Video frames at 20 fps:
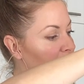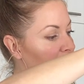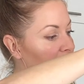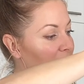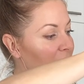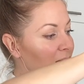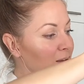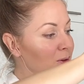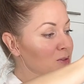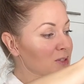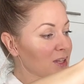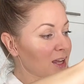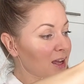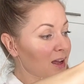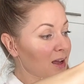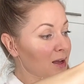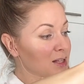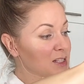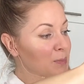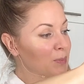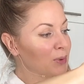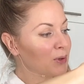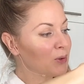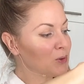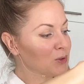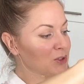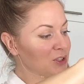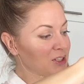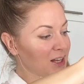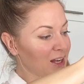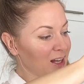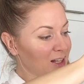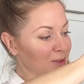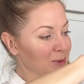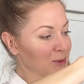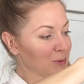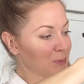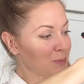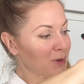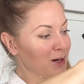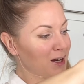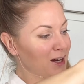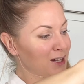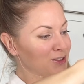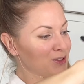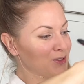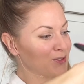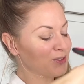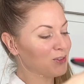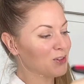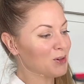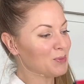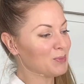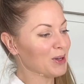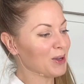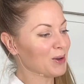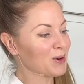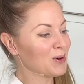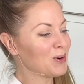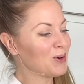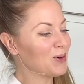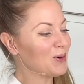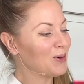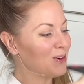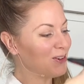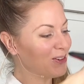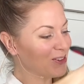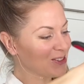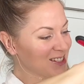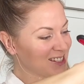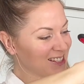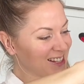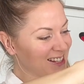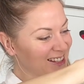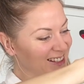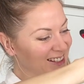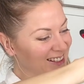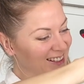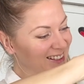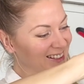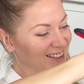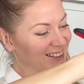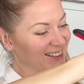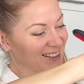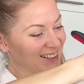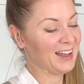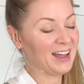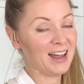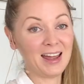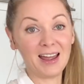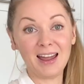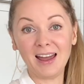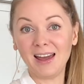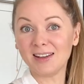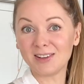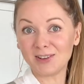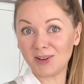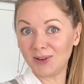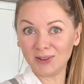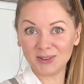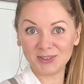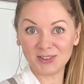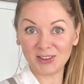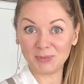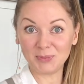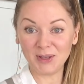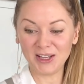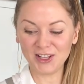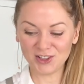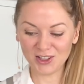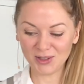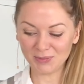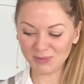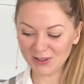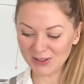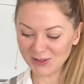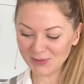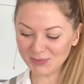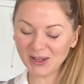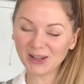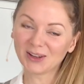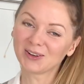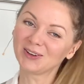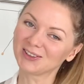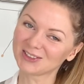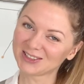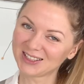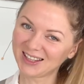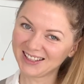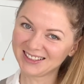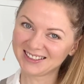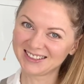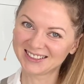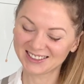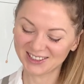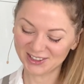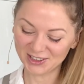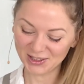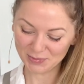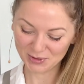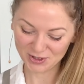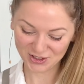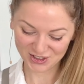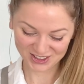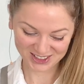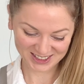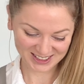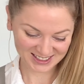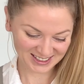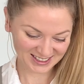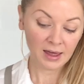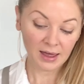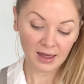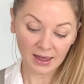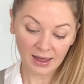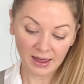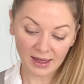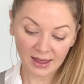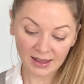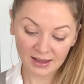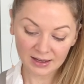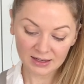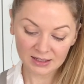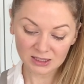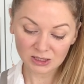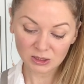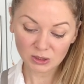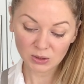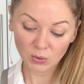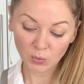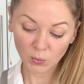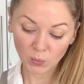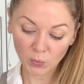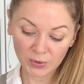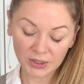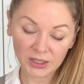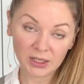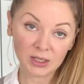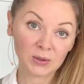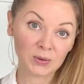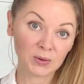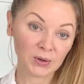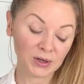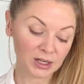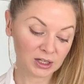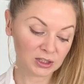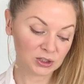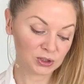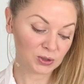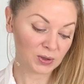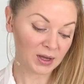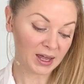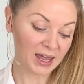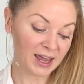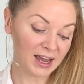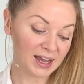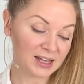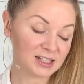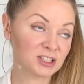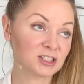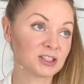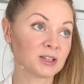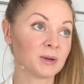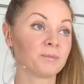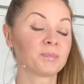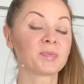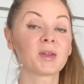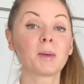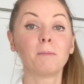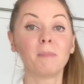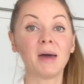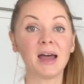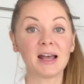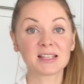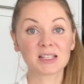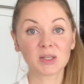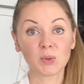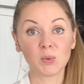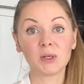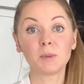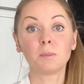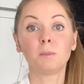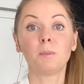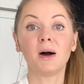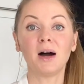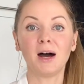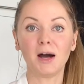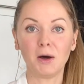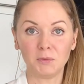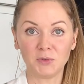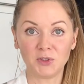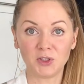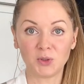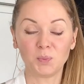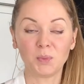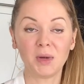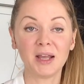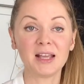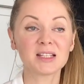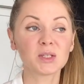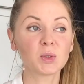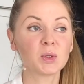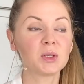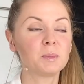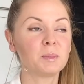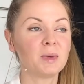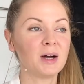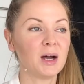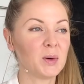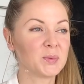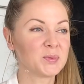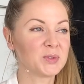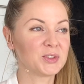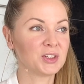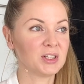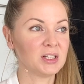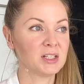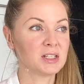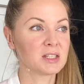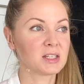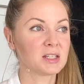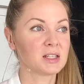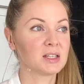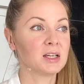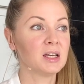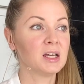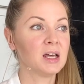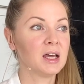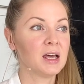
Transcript: I use sprouted almond butter from my course and all information about my course in the description. And we're going to add mesquite powder. Mesquite powder, it's a